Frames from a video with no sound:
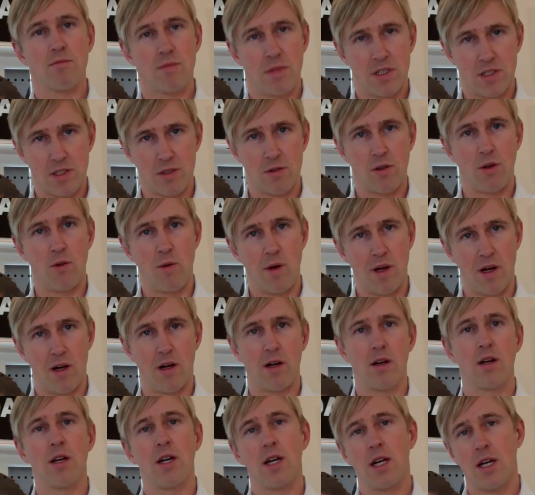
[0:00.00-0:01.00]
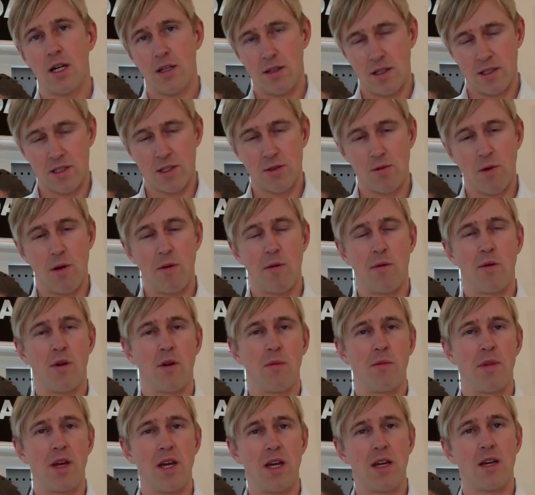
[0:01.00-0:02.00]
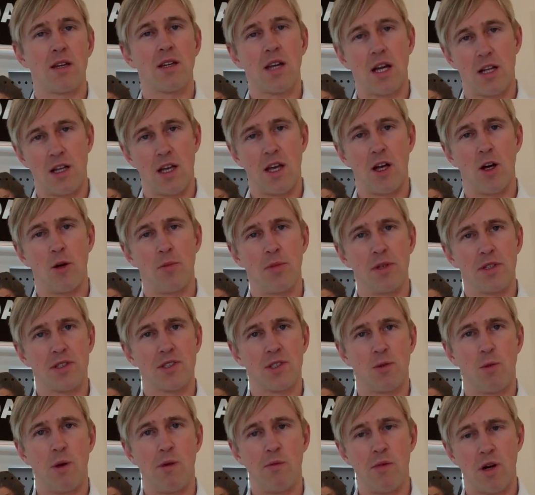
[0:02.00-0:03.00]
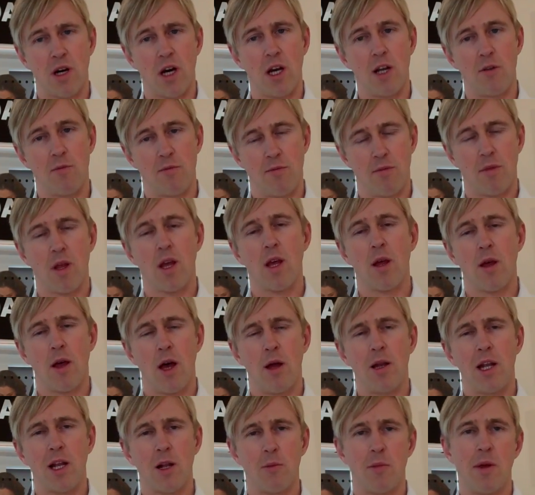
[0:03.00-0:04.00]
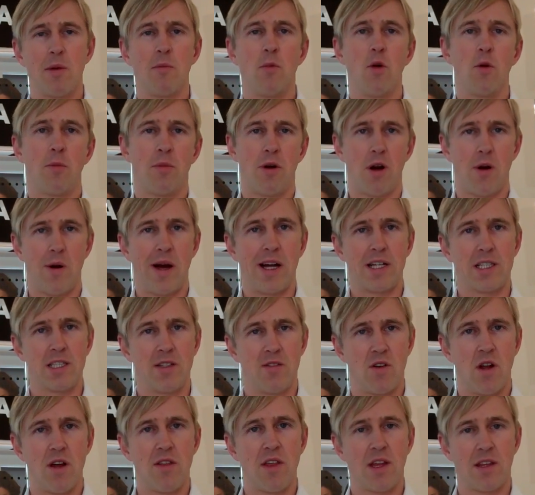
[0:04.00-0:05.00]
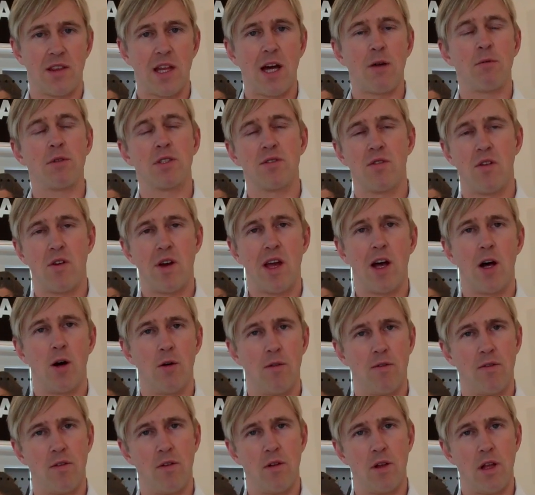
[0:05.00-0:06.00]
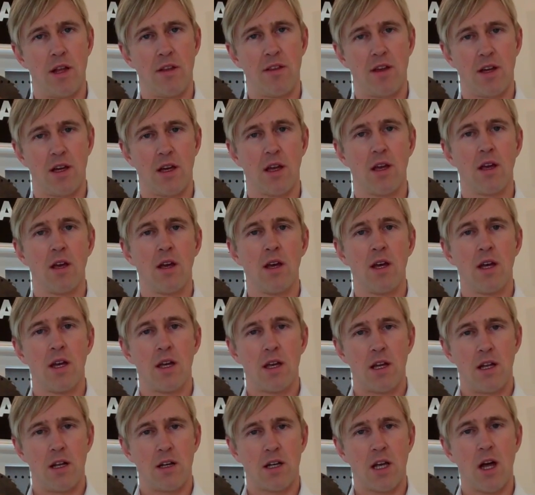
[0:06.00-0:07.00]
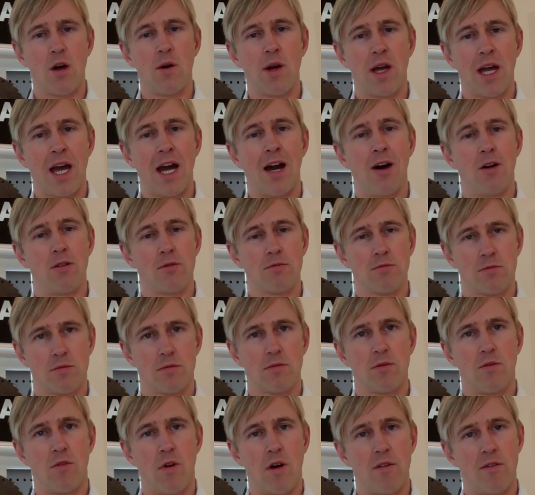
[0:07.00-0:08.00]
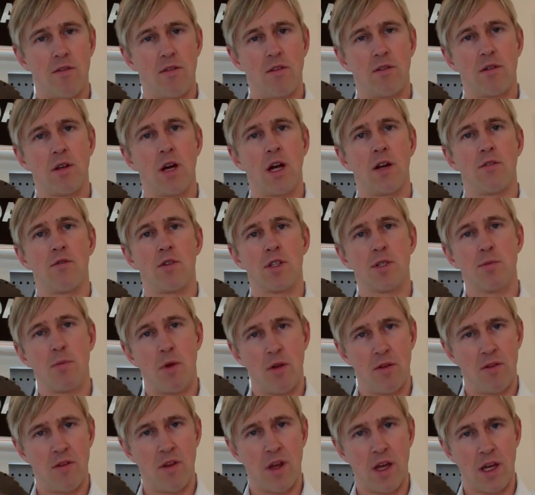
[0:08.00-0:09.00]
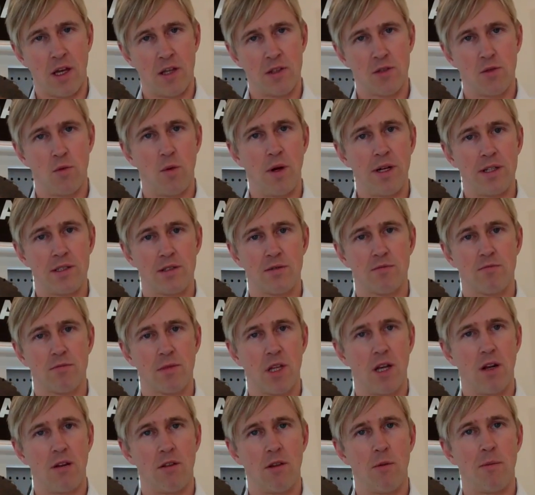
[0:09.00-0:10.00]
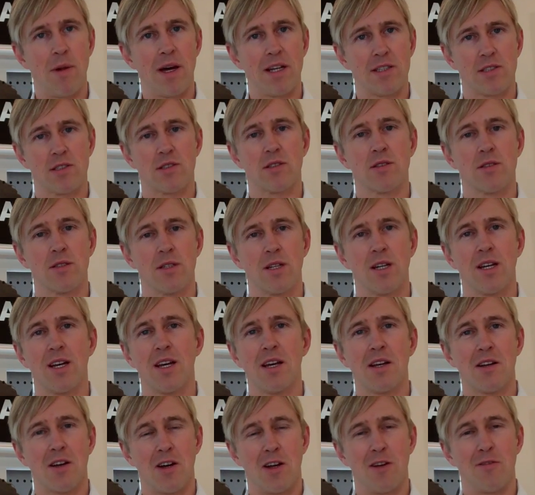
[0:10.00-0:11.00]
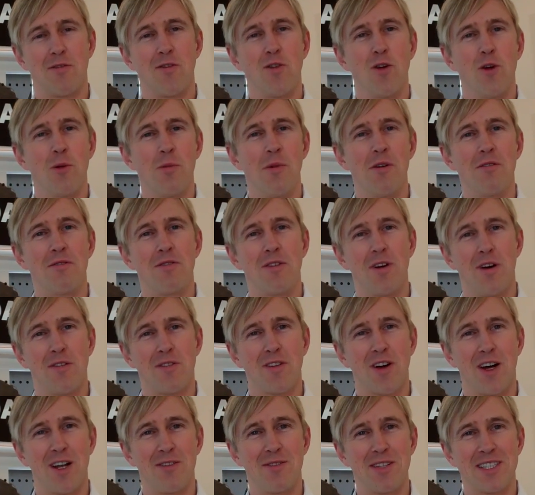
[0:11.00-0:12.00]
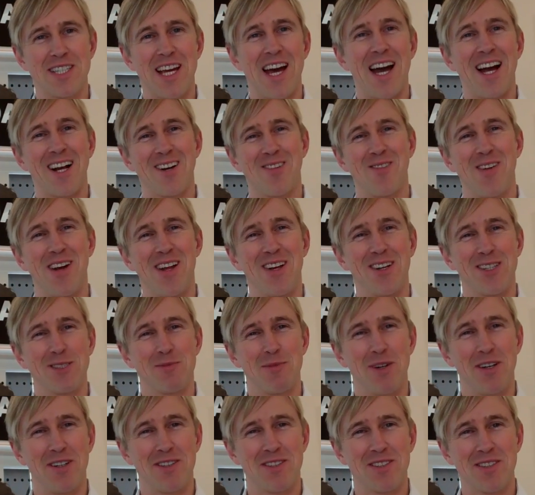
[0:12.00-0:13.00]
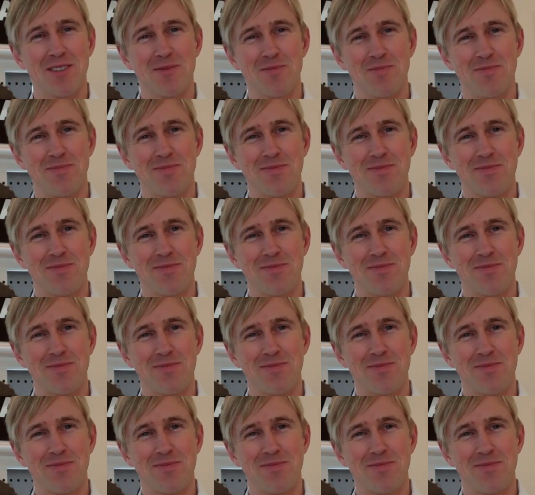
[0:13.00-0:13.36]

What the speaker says: this is who we are, this is where we want to be, can you help us? So we were kind of a little bit more proactive, and I think that was very helpful. I think going out rather than kind of responding is always the best kind of form of kind of attack, really, I suppose.